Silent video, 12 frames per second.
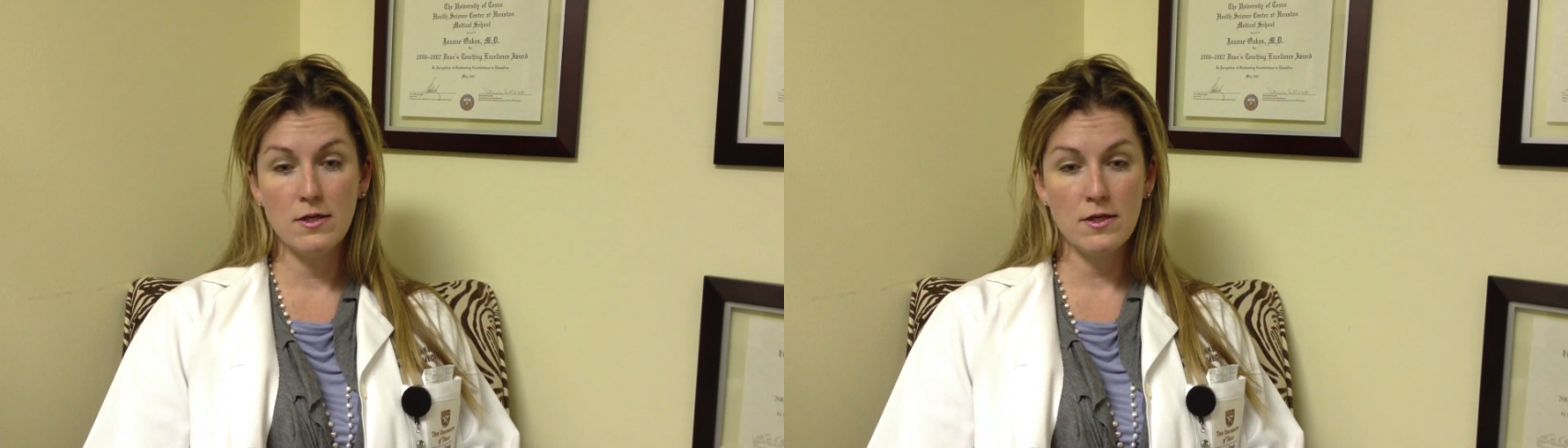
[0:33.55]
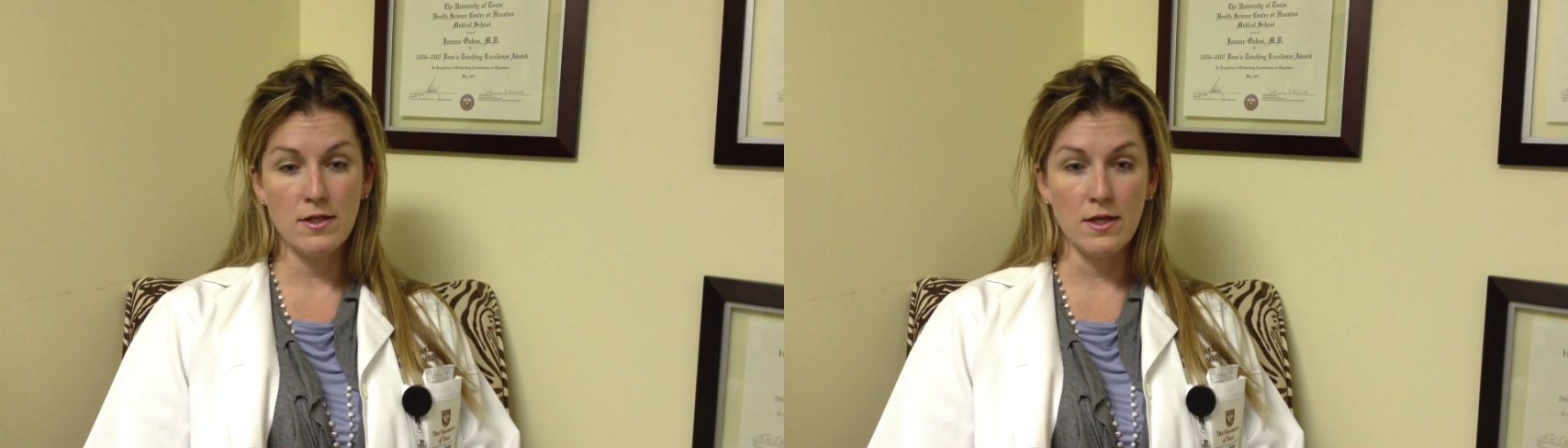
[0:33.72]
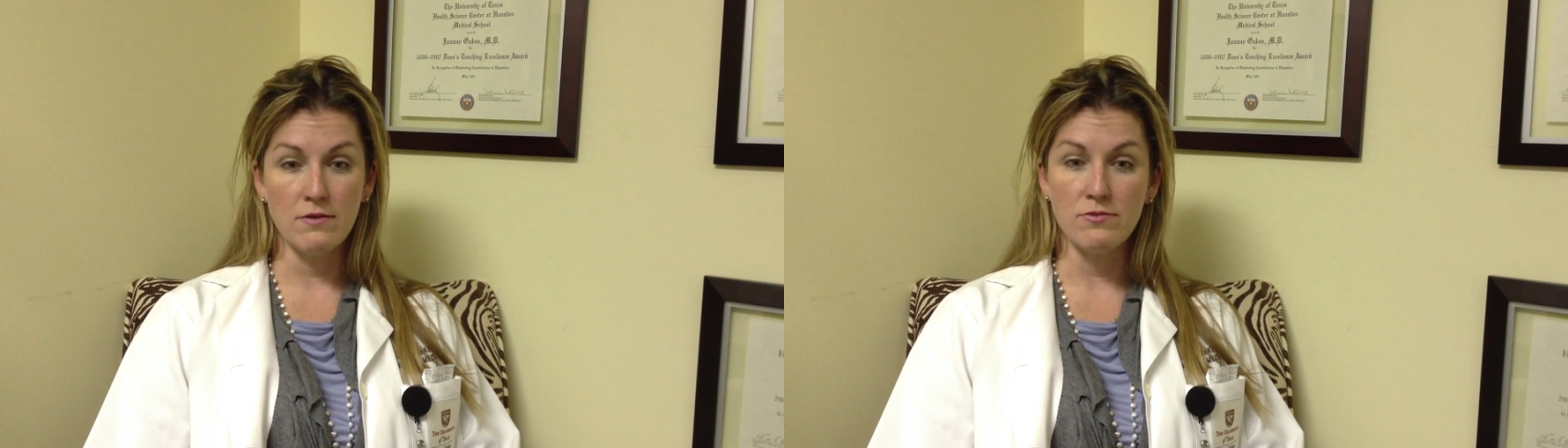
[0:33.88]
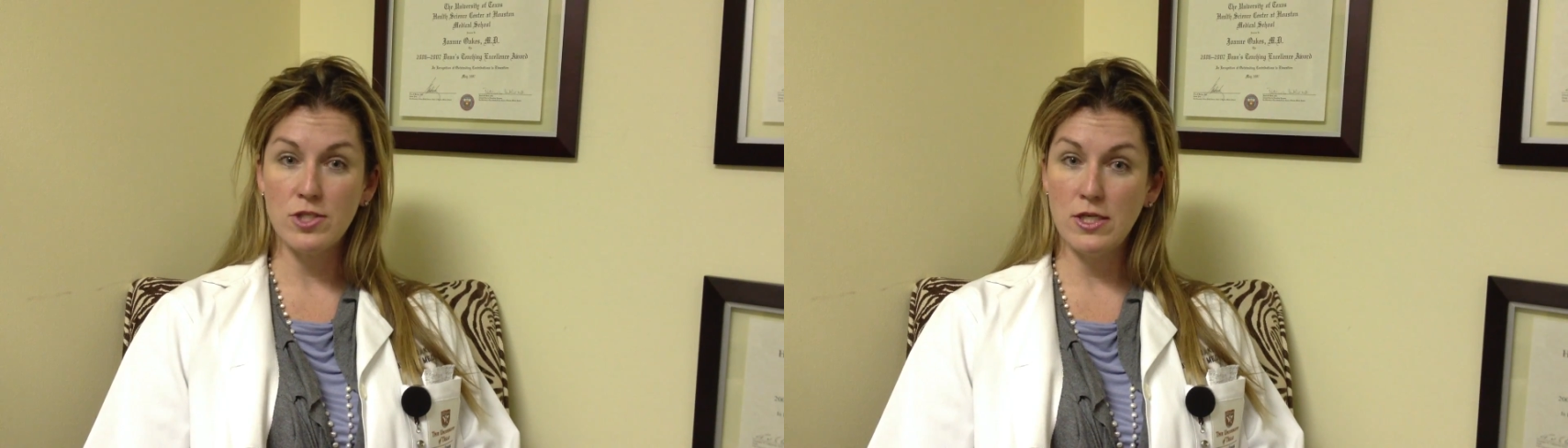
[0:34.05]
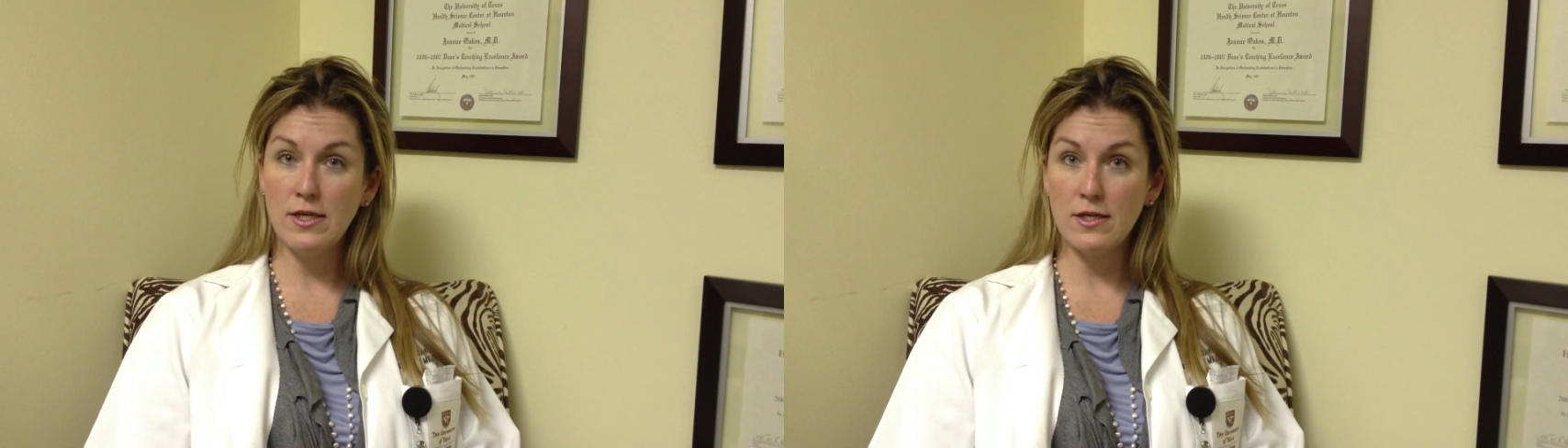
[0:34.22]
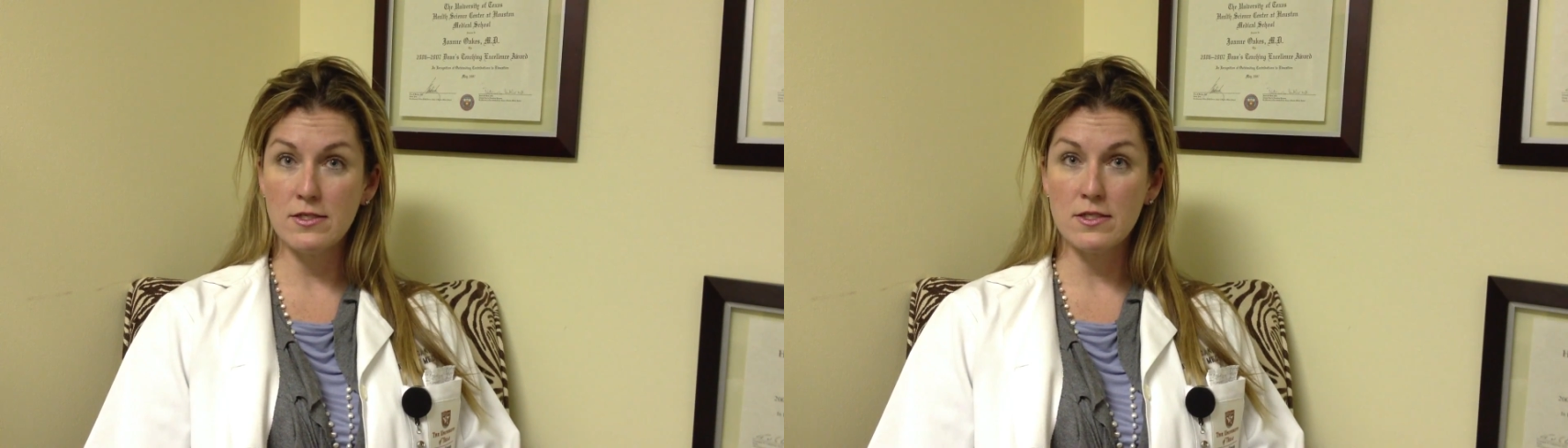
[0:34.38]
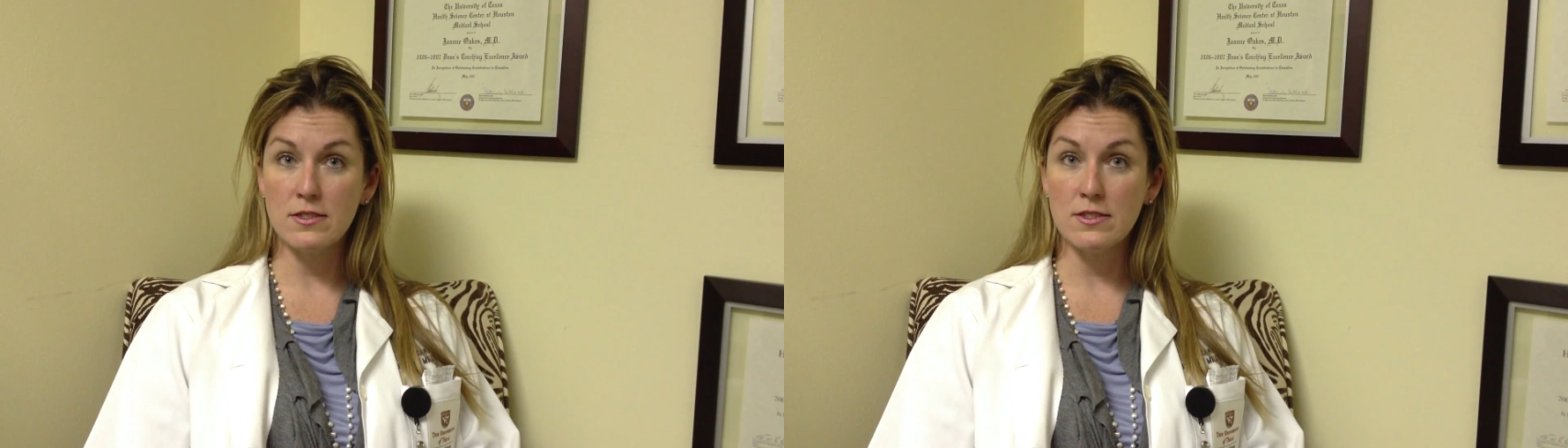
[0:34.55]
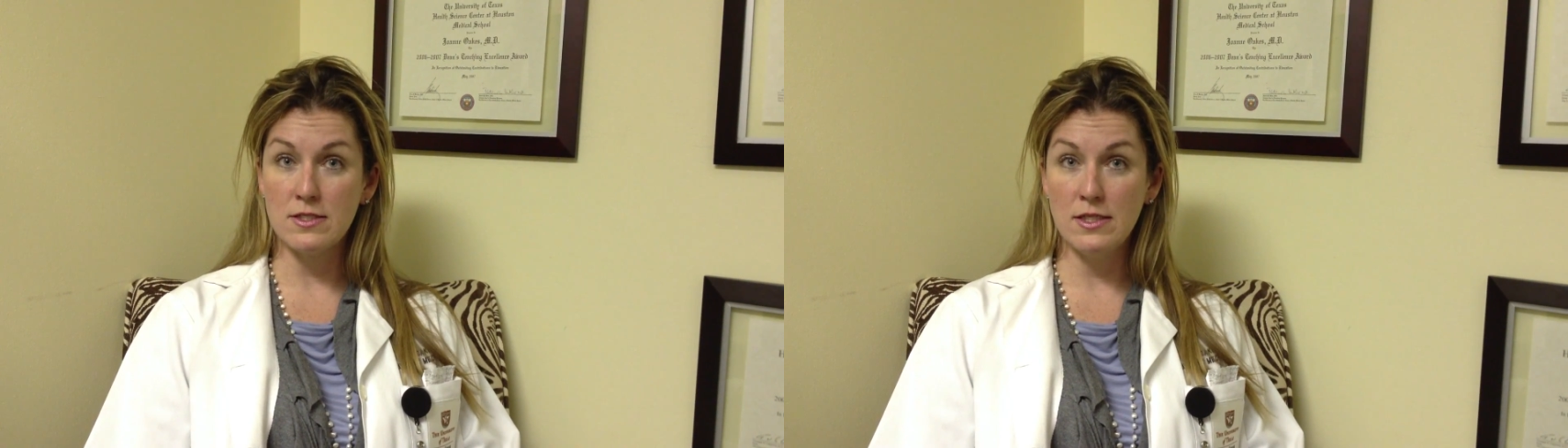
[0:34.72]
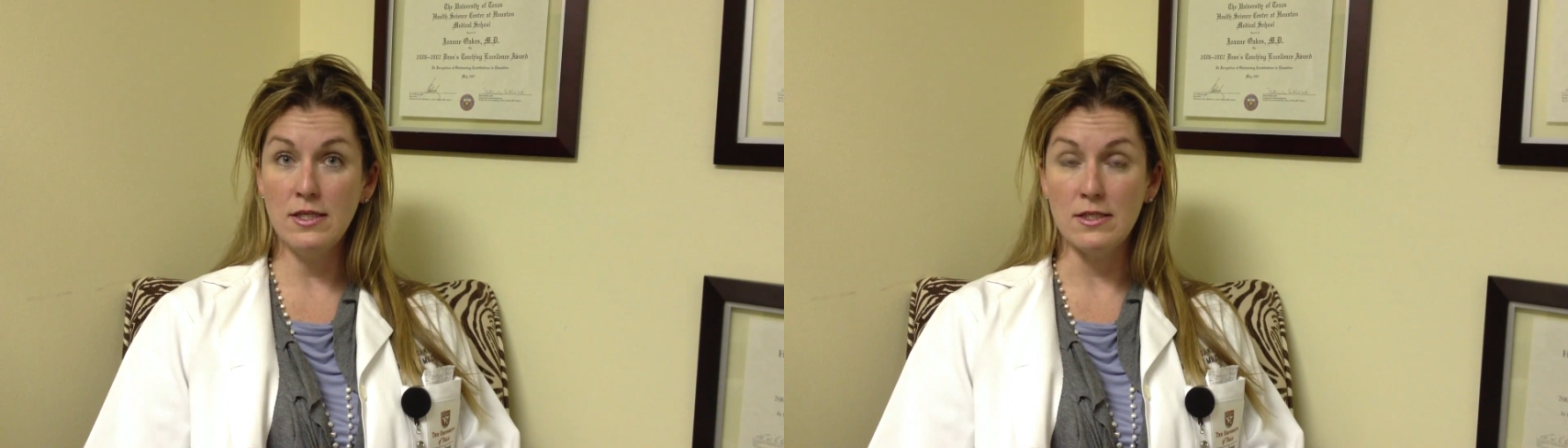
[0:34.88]
That if she has a
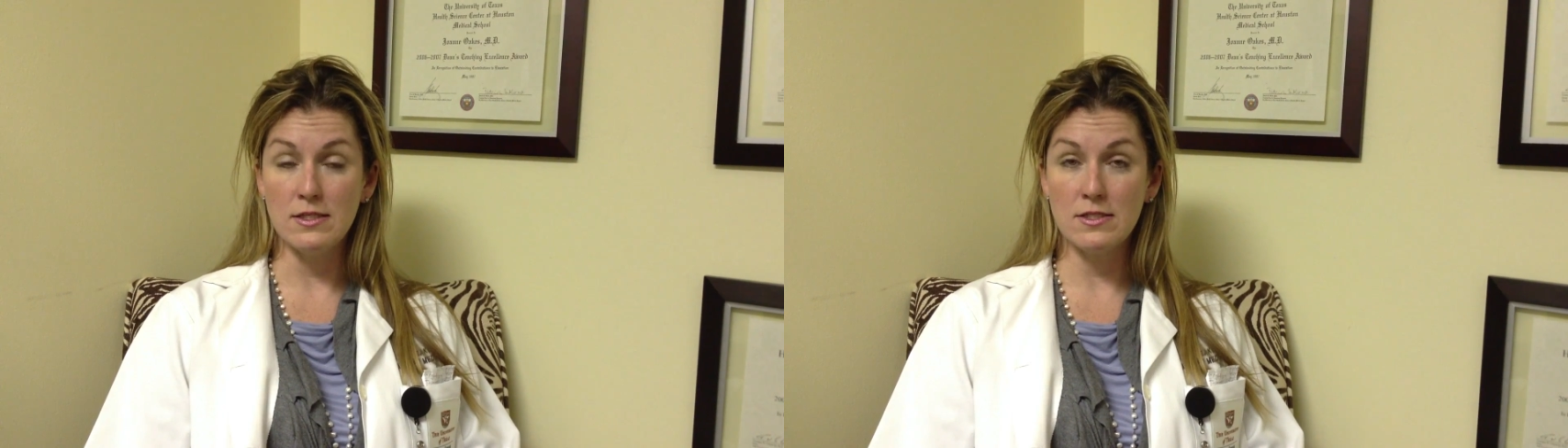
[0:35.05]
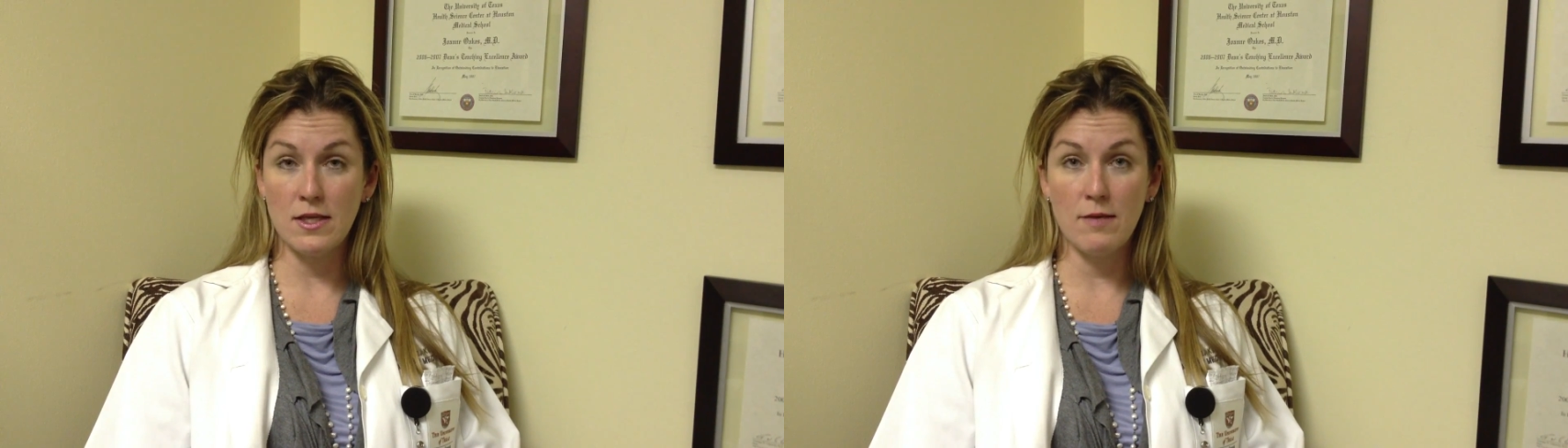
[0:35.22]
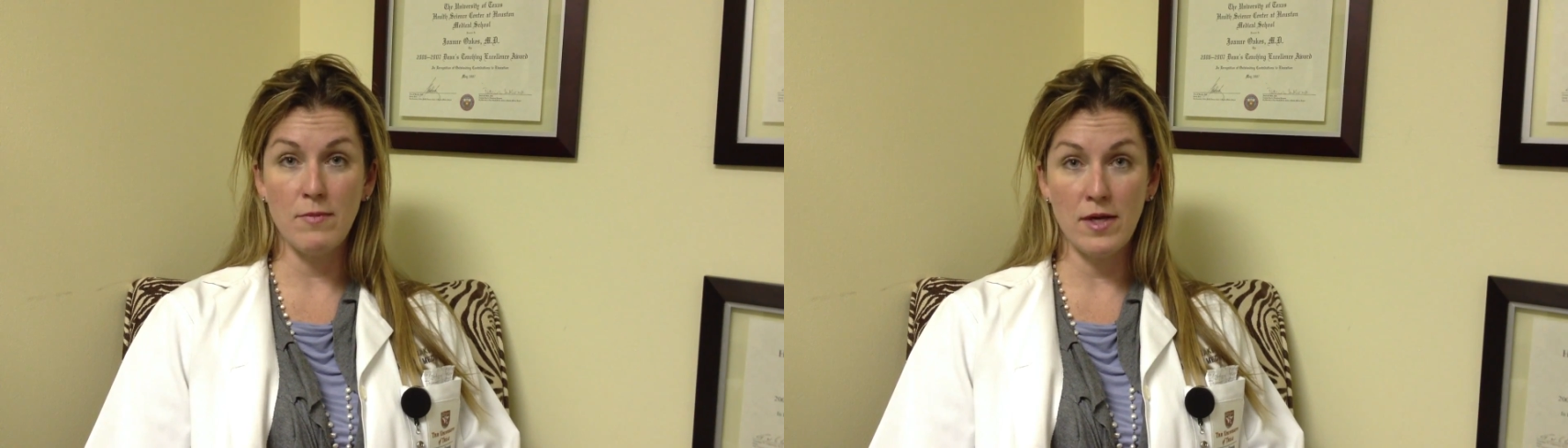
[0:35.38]
disease that